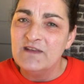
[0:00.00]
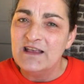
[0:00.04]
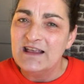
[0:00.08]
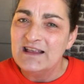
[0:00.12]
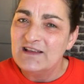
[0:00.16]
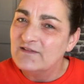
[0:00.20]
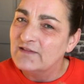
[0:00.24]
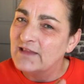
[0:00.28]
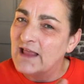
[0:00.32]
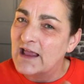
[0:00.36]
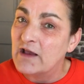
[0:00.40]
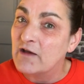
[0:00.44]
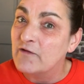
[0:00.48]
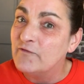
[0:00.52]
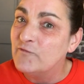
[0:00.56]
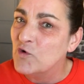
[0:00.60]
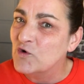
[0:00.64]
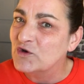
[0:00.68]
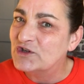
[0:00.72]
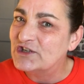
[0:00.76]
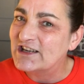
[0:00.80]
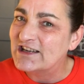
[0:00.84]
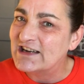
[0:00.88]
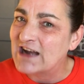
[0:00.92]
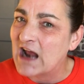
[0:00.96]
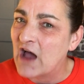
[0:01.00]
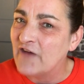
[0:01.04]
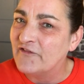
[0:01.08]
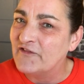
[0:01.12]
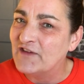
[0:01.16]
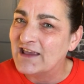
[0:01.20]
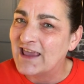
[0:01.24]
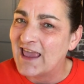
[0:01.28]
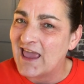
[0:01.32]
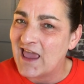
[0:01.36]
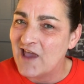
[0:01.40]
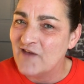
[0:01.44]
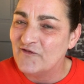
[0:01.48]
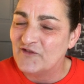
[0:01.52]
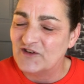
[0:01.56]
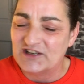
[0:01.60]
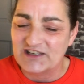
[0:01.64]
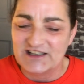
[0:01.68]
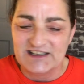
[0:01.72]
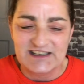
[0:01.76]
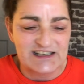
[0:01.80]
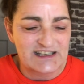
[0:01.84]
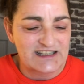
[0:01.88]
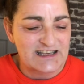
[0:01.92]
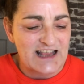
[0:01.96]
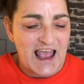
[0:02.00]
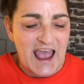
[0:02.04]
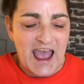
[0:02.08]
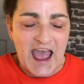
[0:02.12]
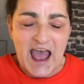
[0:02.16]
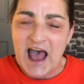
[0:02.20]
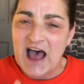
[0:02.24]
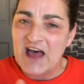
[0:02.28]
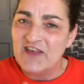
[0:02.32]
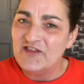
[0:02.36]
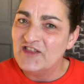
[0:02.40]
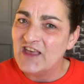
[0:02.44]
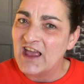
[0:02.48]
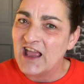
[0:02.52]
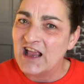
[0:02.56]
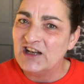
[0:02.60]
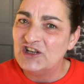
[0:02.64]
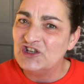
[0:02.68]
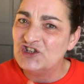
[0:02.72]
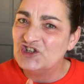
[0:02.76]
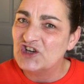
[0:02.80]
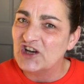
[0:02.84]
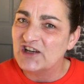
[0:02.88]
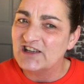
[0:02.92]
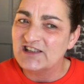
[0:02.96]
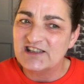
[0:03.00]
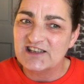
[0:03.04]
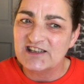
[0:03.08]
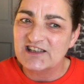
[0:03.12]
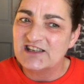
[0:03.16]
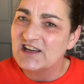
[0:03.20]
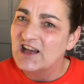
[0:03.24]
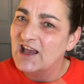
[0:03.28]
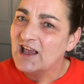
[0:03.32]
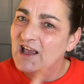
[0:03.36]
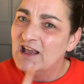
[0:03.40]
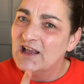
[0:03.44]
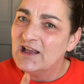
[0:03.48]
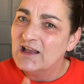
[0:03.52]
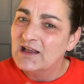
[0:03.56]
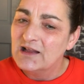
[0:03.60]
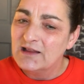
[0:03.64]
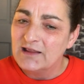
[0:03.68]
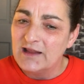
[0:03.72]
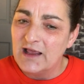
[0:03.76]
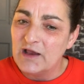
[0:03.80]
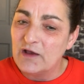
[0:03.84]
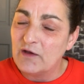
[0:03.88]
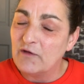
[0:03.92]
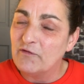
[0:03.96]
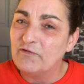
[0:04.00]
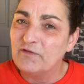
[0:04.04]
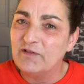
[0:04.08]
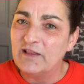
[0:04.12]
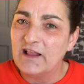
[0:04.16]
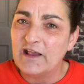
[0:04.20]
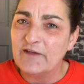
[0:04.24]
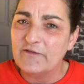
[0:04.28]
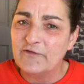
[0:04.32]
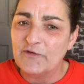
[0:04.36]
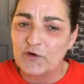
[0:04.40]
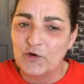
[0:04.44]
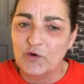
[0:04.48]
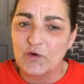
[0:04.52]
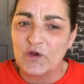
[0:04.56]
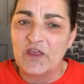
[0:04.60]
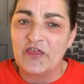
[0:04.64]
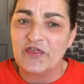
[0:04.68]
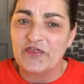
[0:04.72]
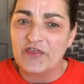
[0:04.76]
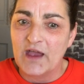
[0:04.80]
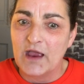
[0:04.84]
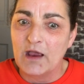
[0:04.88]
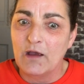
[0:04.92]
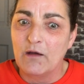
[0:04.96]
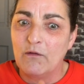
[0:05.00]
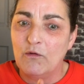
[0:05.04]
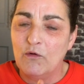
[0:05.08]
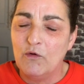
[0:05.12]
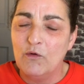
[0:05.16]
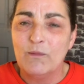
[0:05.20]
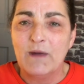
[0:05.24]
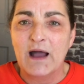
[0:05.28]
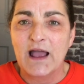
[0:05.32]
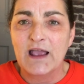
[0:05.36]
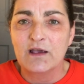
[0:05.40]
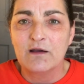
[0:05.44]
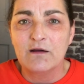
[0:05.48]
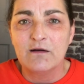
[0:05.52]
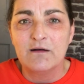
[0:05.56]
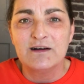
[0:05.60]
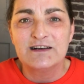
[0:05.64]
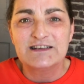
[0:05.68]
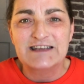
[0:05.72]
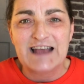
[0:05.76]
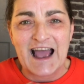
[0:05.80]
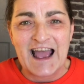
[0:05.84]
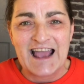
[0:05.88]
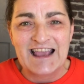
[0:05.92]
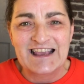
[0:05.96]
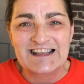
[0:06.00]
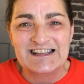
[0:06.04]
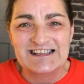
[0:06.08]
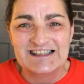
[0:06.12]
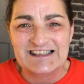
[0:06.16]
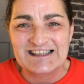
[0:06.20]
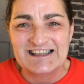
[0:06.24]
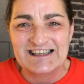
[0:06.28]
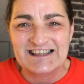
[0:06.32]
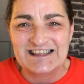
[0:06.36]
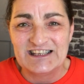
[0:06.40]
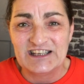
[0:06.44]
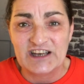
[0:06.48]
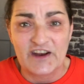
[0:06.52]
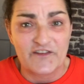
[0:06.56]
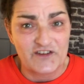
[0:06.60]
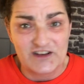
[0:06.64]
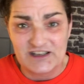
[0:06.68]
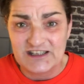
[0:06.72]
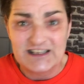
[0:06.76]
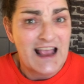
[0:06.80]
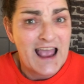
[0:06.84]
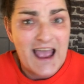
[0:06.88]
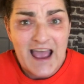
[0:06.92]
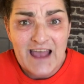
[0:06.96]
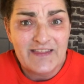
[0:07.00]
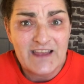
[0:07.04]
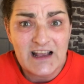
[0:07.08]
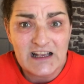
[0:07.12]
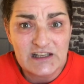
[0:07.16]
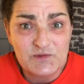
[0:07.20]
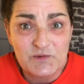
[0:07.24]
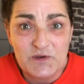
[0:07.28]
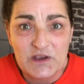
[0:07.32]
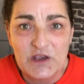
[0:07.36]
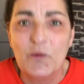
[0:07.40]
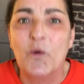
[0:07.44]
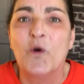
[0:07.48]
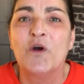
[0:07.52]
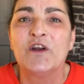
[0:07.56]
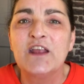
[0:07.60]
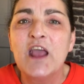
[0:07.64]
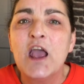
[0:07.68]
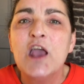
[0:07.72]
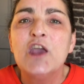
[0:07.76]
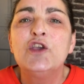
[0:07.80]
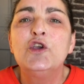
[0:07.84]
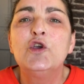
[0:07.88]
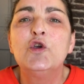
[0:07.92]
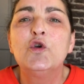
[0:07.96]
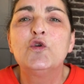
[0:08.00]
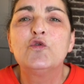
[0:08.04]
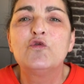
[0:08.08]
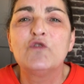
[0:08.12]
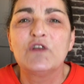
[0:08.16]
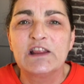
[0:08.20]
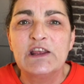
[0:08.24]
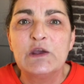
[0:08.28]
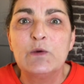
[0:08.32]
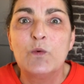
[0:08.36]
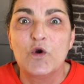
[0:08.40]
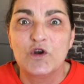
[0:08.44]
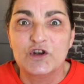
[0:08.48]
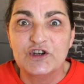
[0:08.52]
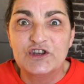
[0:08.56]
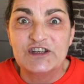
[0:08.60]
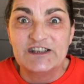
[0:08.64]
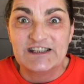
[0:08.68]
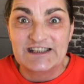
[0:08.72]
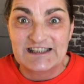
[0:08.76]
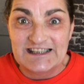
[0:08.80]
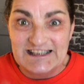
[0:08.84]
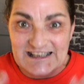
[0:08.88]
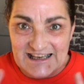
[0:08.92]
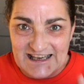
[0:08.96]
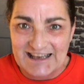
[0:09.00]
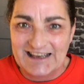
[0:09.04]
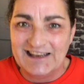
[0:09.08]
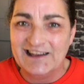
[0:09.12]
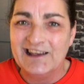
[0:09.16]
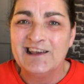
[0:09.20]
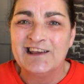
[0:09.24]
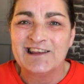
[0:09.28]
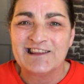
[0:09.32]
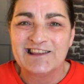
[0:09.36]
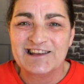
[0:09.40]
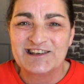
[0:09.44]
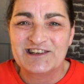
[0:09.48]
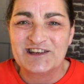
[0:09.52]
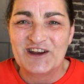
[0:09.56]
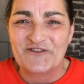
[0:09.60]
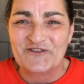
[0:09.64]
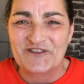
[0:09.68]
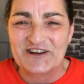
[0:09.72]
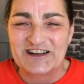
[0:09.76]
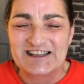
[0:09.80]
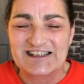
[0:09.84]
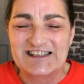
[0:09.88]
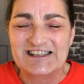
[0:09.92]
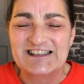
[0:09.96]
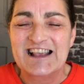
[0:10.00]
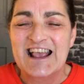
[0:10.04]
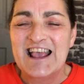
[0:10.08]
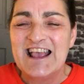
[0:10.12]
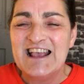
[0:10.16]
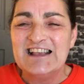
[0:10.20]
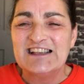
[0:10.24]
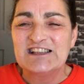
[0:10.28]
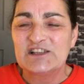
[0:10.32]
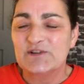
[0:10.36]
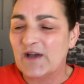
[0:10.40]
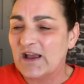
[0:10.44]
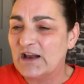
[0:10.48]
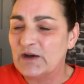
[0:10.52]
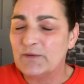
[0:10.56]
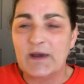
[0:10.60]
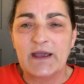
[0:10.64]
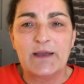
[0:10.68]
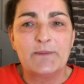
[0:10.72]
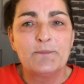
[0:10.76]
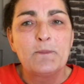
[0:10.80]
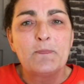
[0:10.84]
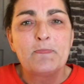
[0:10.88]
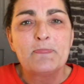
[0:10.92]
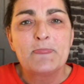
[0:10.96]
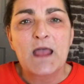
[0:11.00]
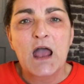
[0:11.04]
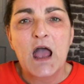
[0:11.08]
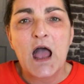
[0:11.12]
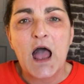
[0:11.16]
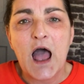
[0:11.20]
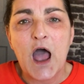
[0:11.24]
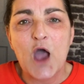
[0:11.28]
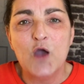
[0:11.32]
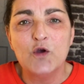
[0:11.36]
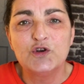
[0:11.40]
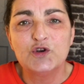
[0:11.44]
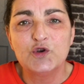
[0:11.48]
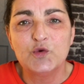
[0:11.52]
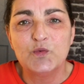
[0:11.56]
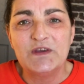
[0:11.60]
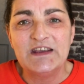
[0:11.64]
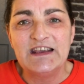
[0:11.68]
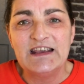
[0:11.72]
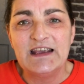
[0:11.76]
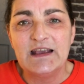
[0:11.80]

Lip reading: like photographic evidence and then just like flick through and think, oh my God, I can see the difference. And that's what you want. You really want to see the difference. So anyway, how do we